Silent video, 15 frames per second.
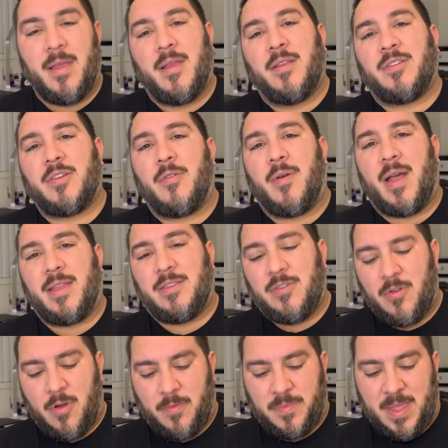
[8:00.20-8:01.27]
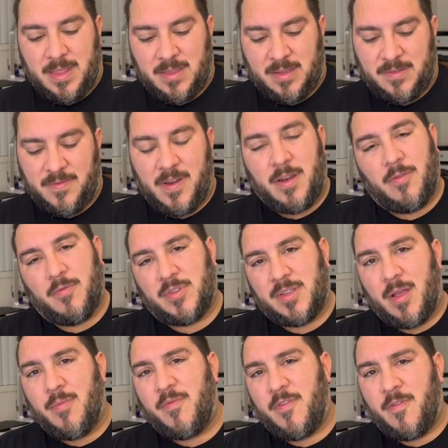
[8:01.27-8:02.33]
So I do hope that this video was
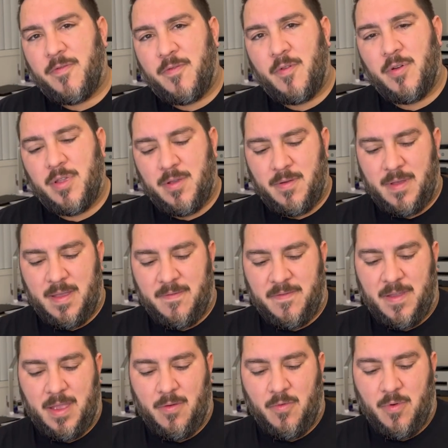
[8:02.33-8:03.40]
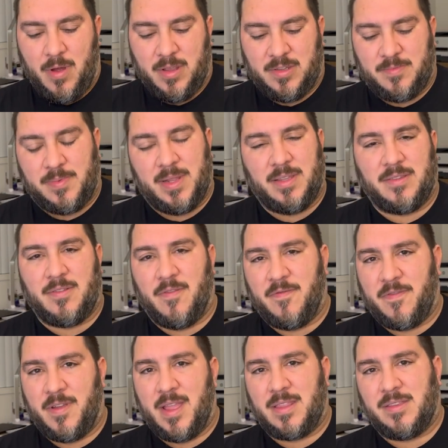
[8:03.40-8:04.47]
helpful for you. If it was, please don't
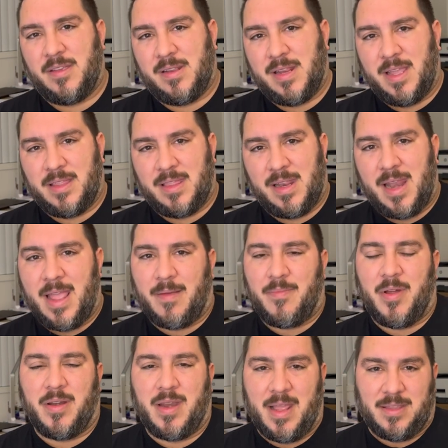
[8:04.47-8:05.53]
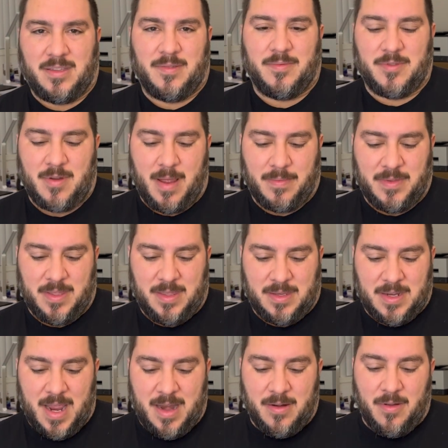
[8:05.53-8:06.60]
forget to click the like button and subscribe to the
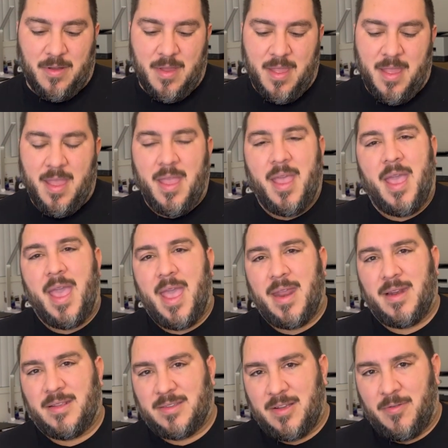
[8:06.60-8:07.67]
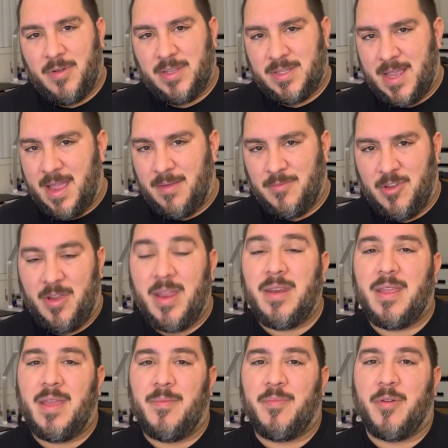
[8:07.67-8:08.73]
channel. And as always, I'm your
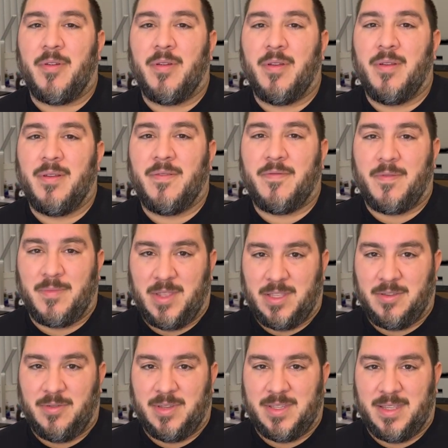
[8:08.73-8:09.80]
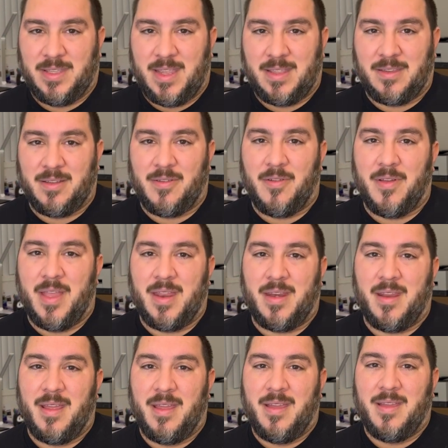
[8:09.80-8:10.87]
innkeeper from the Twisted Tentacle
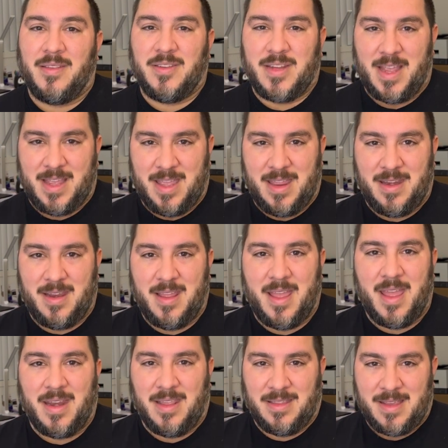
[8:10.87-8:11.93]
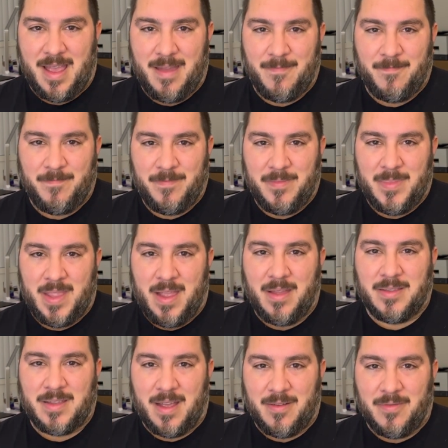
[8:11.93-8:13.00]
Inn. Check in anytime. I'll
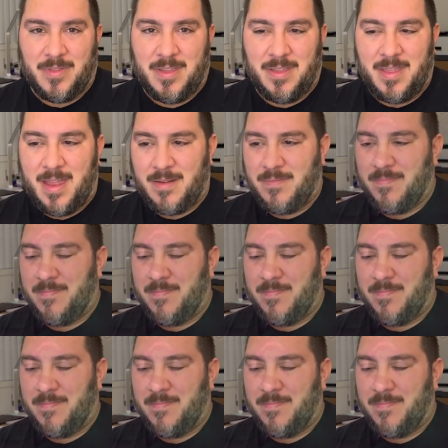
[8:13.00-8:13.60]
talk with you then.